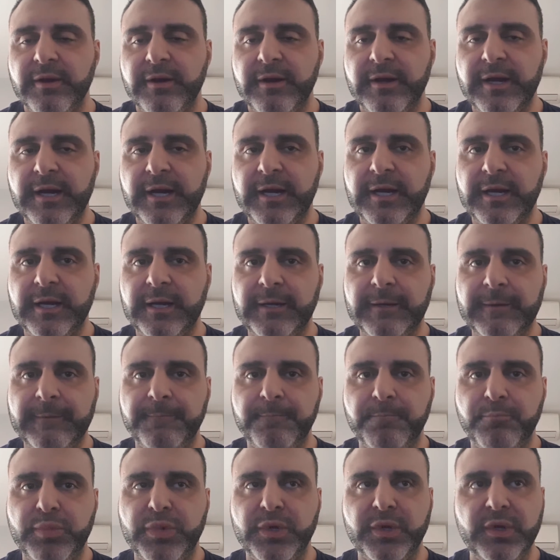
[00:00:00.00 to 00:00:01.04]

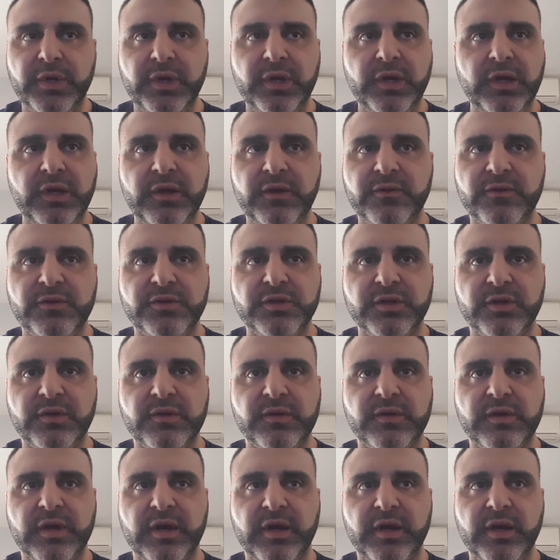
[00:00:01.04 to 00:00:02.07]
But he's
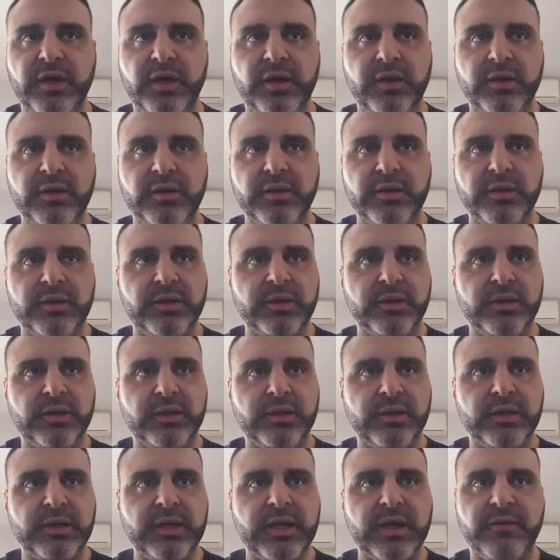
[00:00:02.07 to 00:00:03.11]
just a
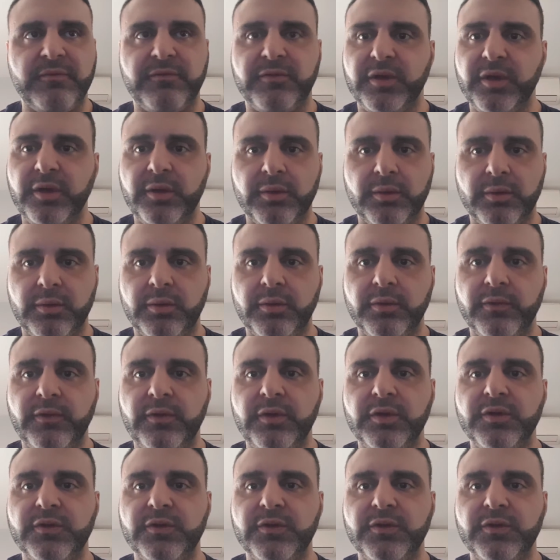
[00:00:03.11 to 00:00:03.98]
lovely horse.